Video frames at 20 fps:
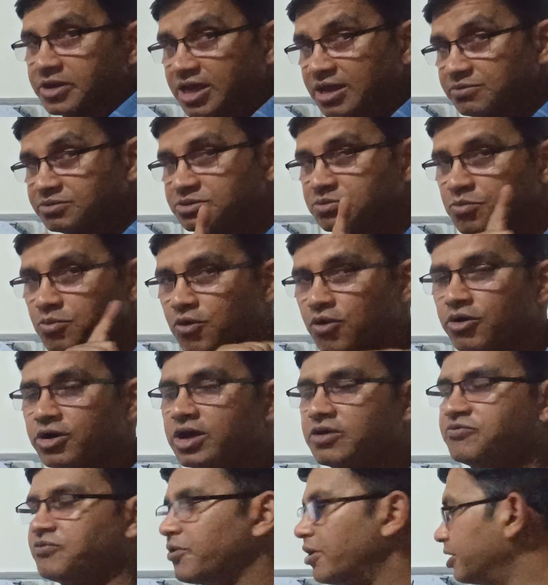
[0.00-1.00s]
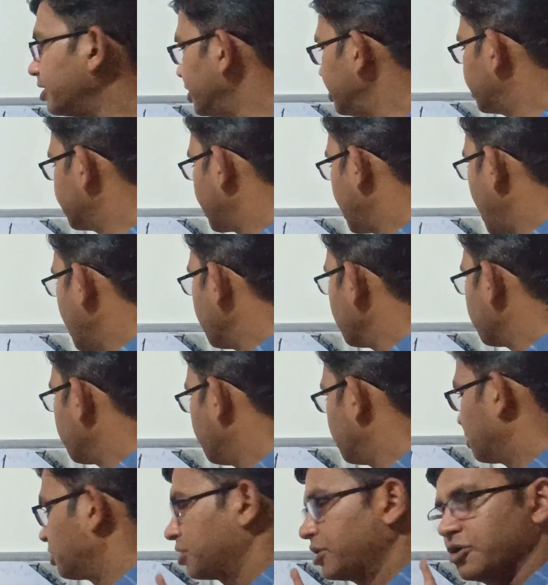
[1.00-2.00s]
gives more effort, it can
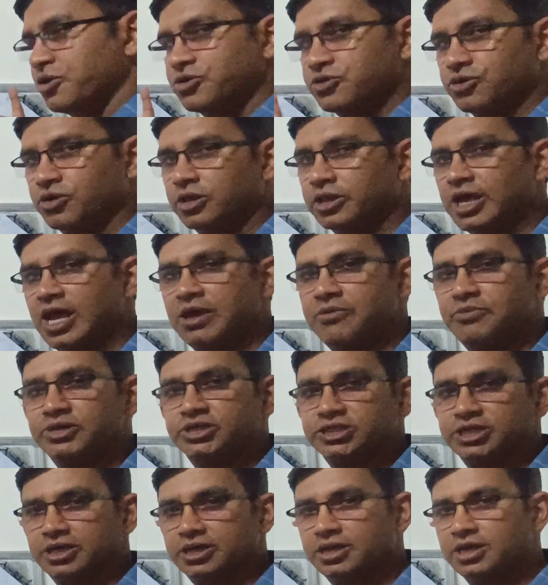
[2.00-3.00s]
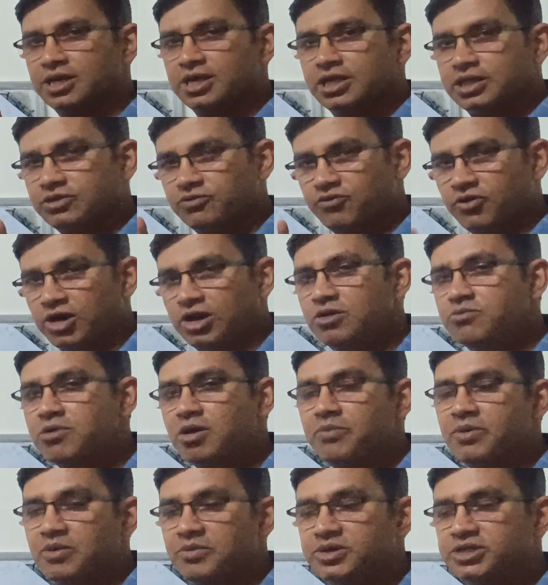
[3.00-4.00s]
control the emission. The volume
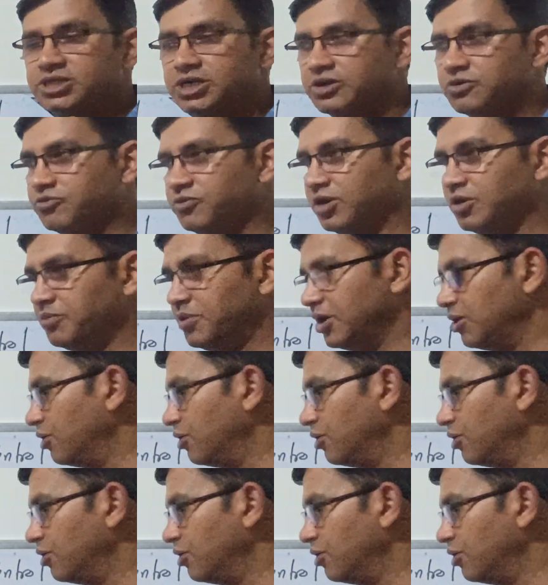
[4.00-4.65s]
of emission will be